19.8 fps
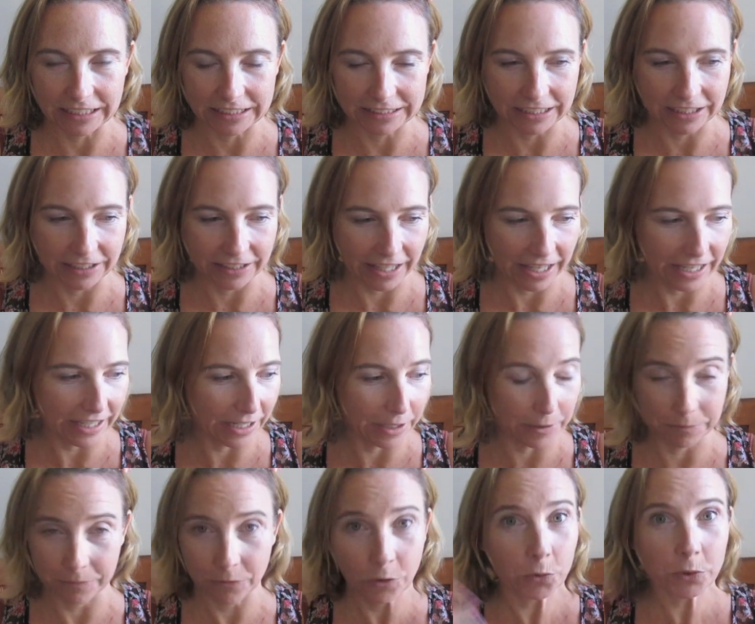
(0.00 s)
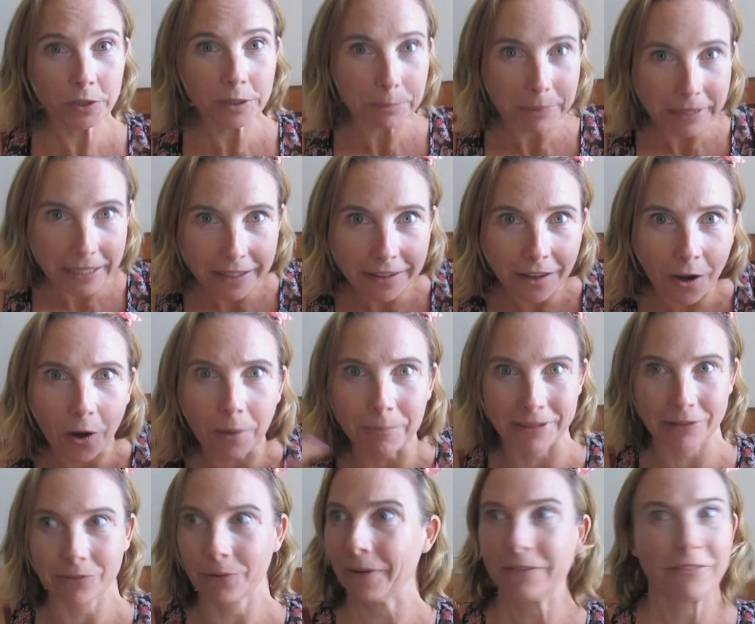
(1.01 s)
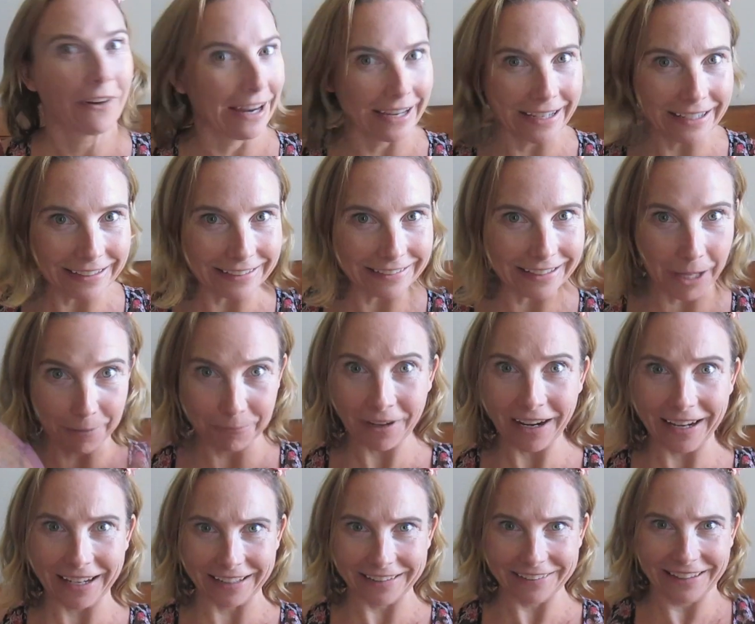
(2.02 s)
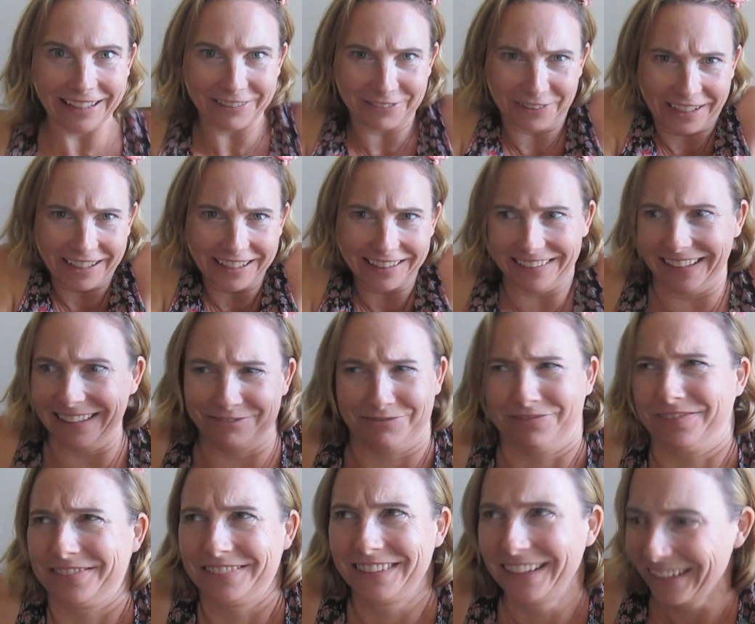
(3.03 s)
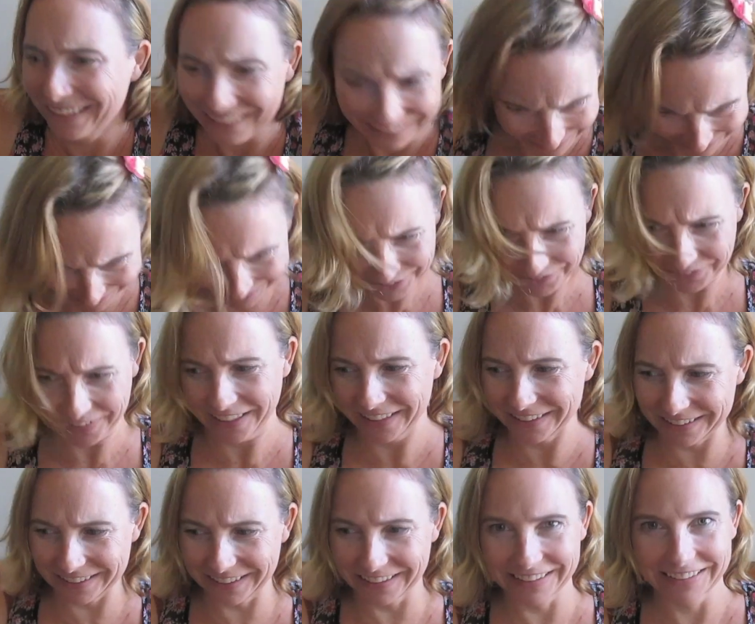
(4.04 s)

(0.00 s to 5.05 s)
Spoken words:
Tell that. Who wouldn't be, though? I mean, am I right? I'm right. Like, right? Like, nervous.